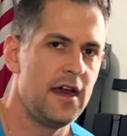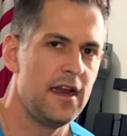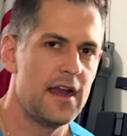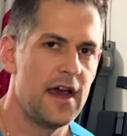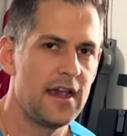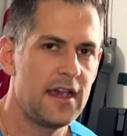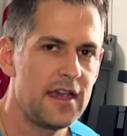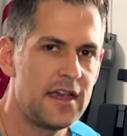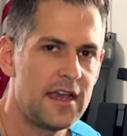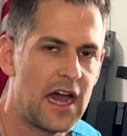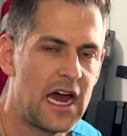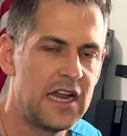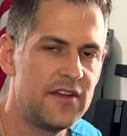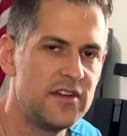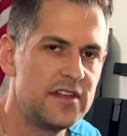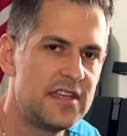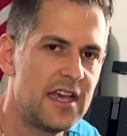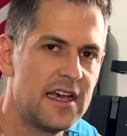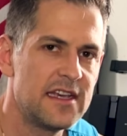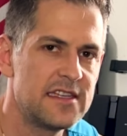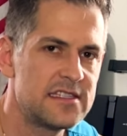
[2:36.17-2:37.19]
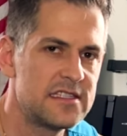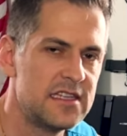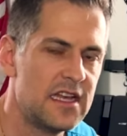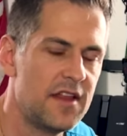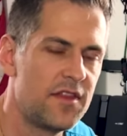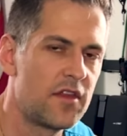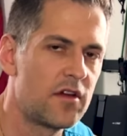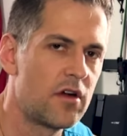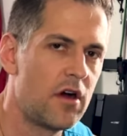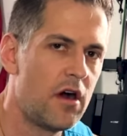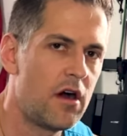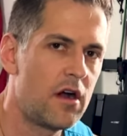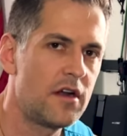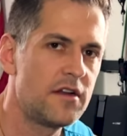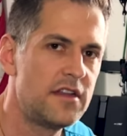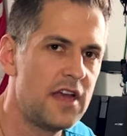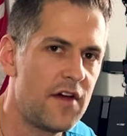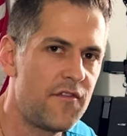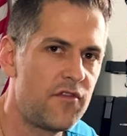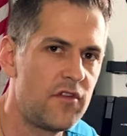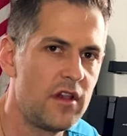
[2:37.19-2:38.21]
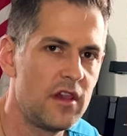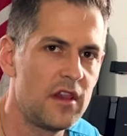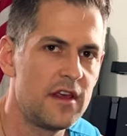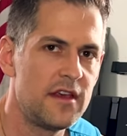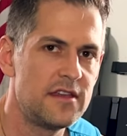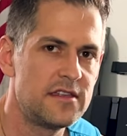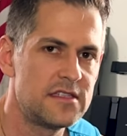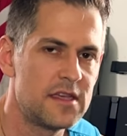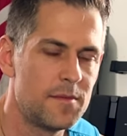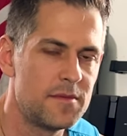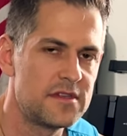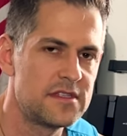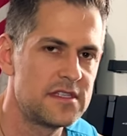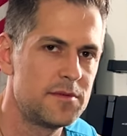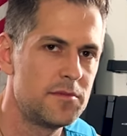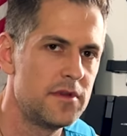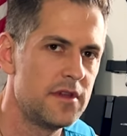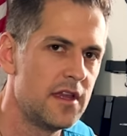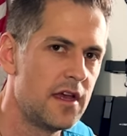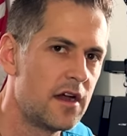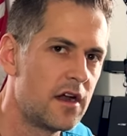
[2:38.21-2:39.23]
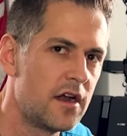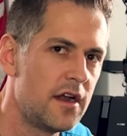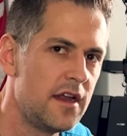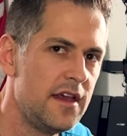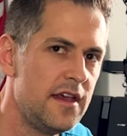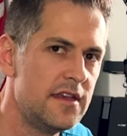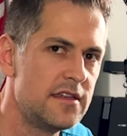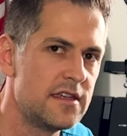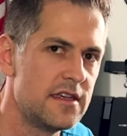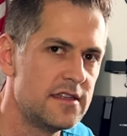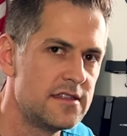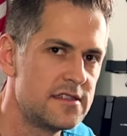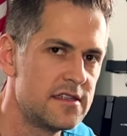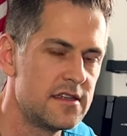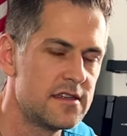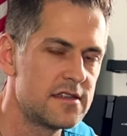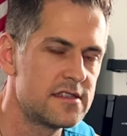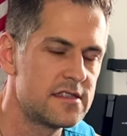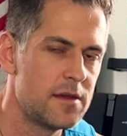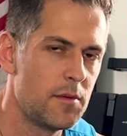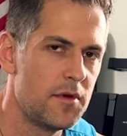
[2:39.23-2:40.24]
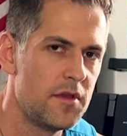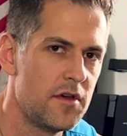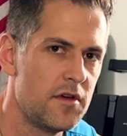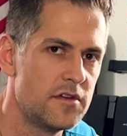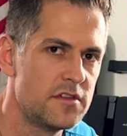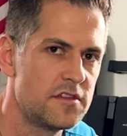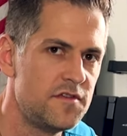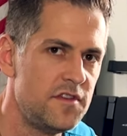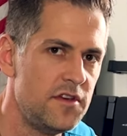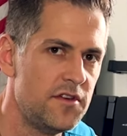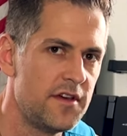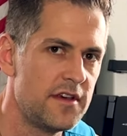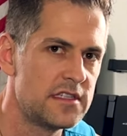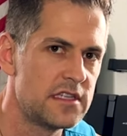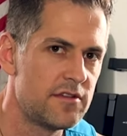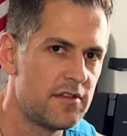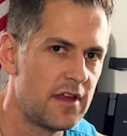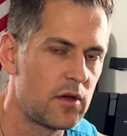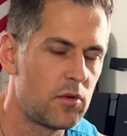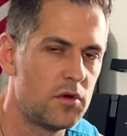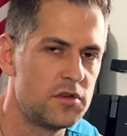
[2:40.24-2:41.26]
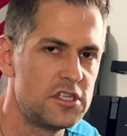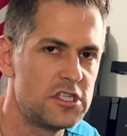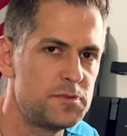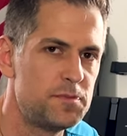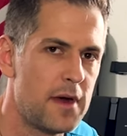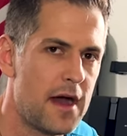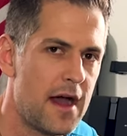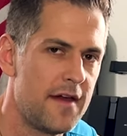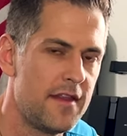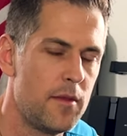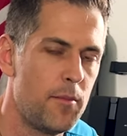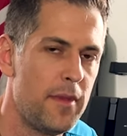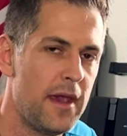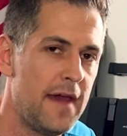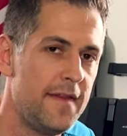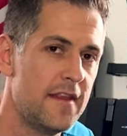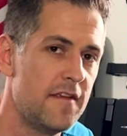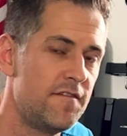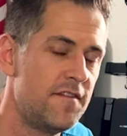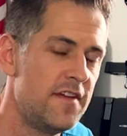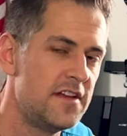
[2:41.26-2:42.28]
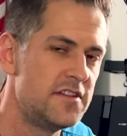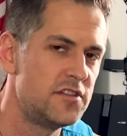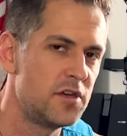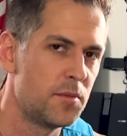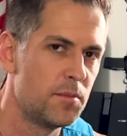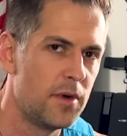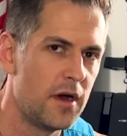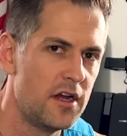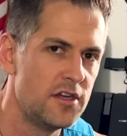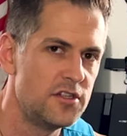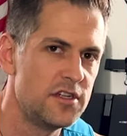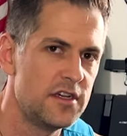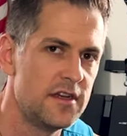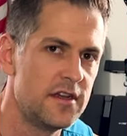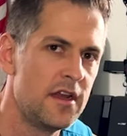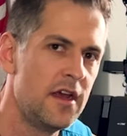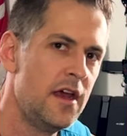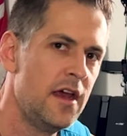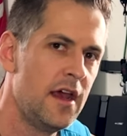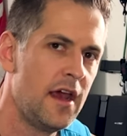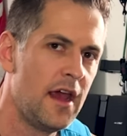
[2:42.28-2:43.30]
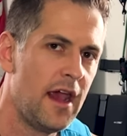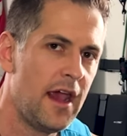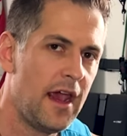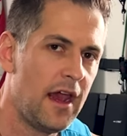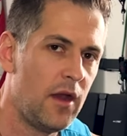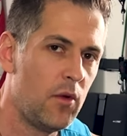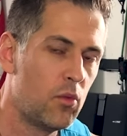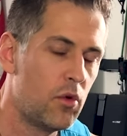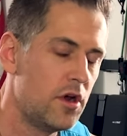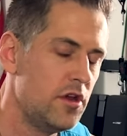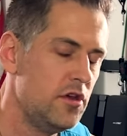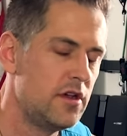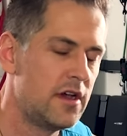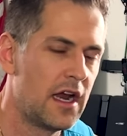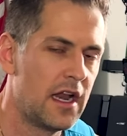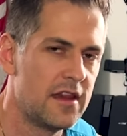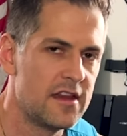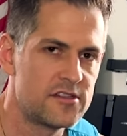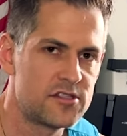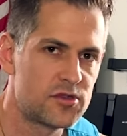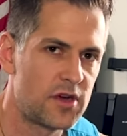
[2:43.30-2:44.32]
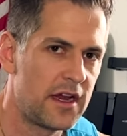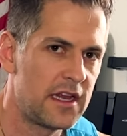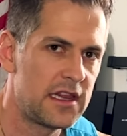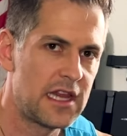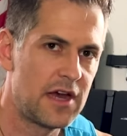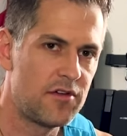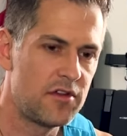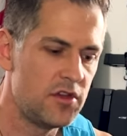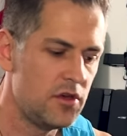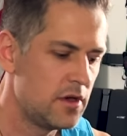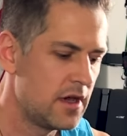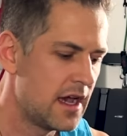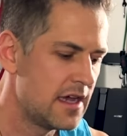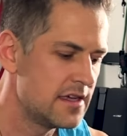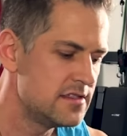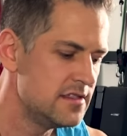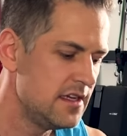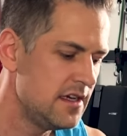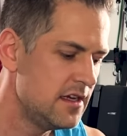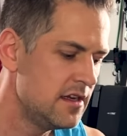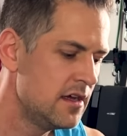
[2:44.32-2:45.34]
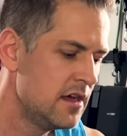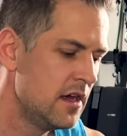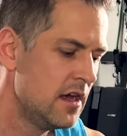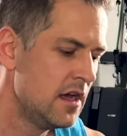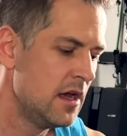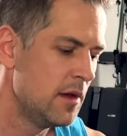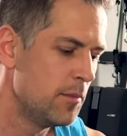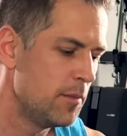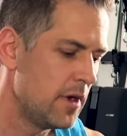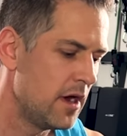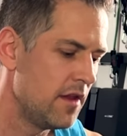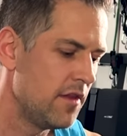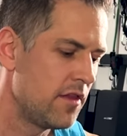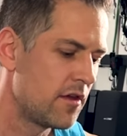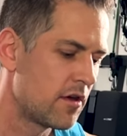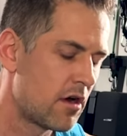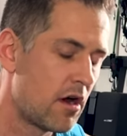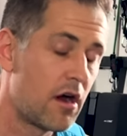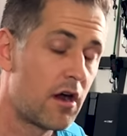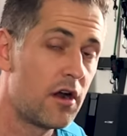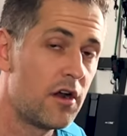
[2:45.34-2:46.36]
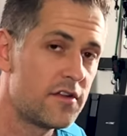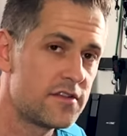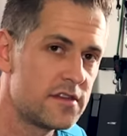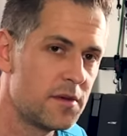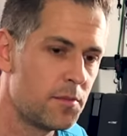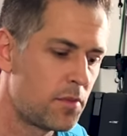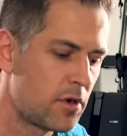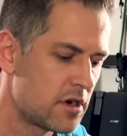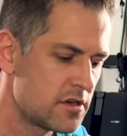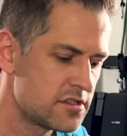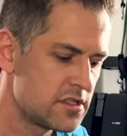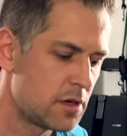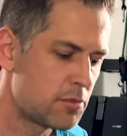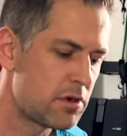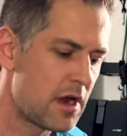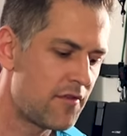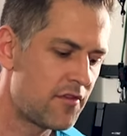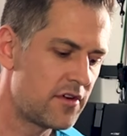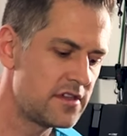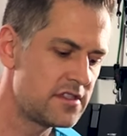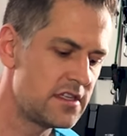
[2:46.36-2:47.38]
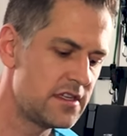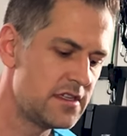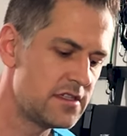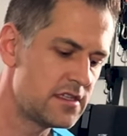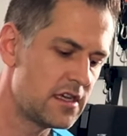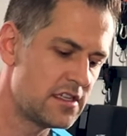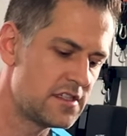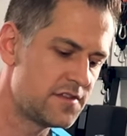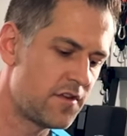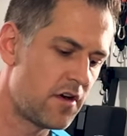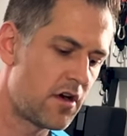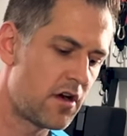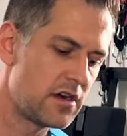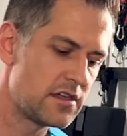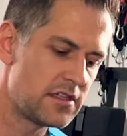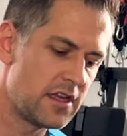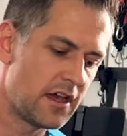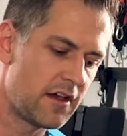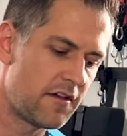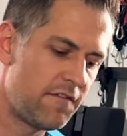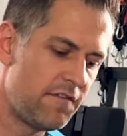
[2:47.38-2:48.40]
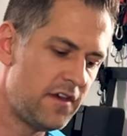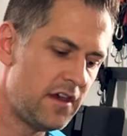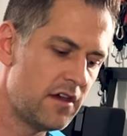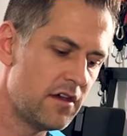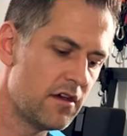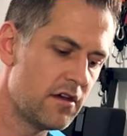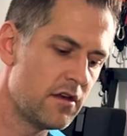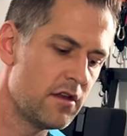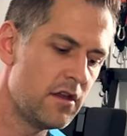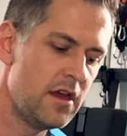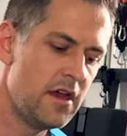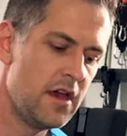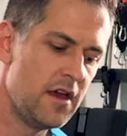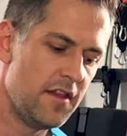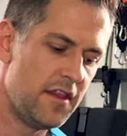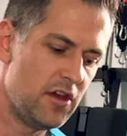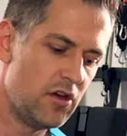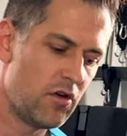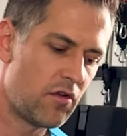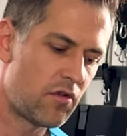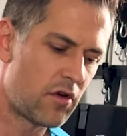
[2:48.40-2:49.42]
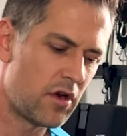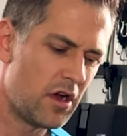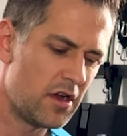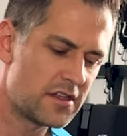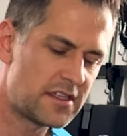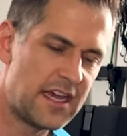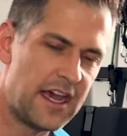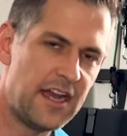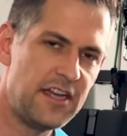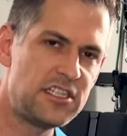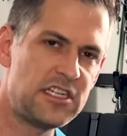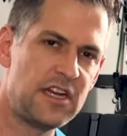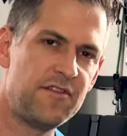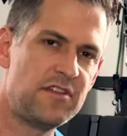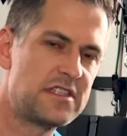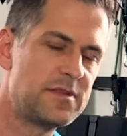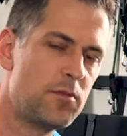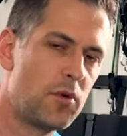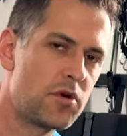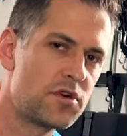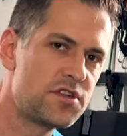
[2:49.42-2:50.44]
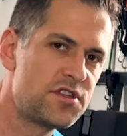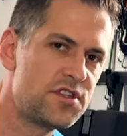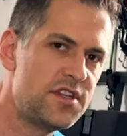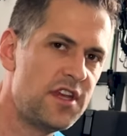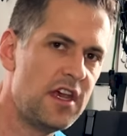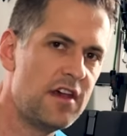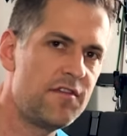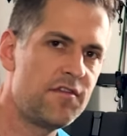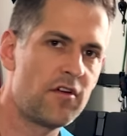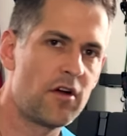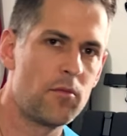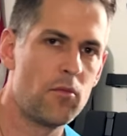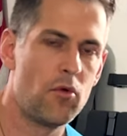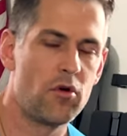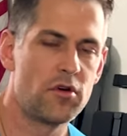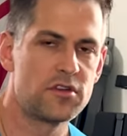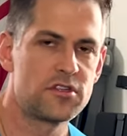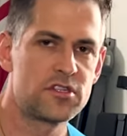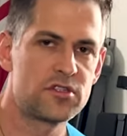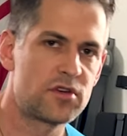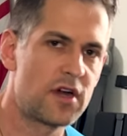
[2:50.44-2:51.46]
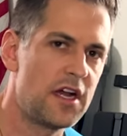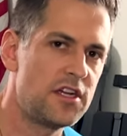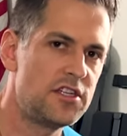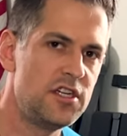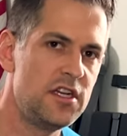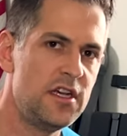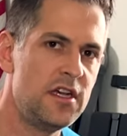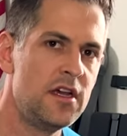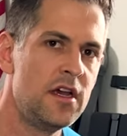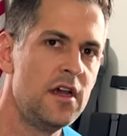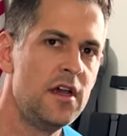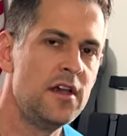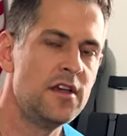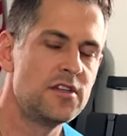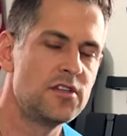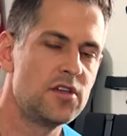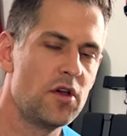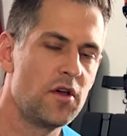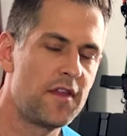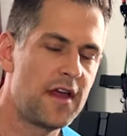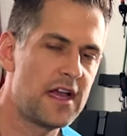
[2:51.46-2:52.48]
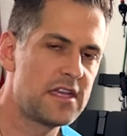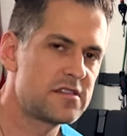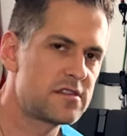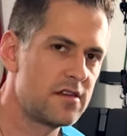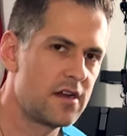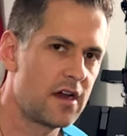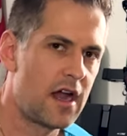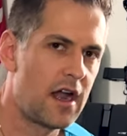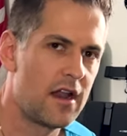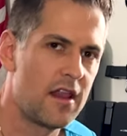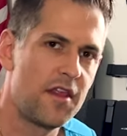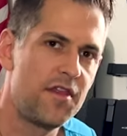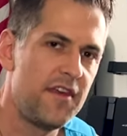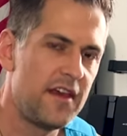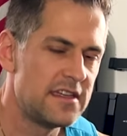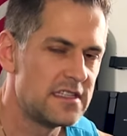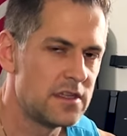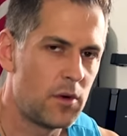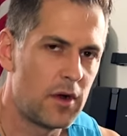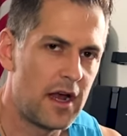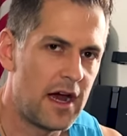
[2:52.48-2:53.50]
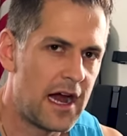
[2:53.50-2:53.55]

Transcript: And I can kind of attest to that. There are definitely some similarities and still some of those feelings of like, well, just buy the band that fits your budget and what you kind of the strength level that you guys need. But there are some personal preferences as far as like feel, the overall tension, if it's more stiff or more stretchy. So that's one of the kind of the things I wanna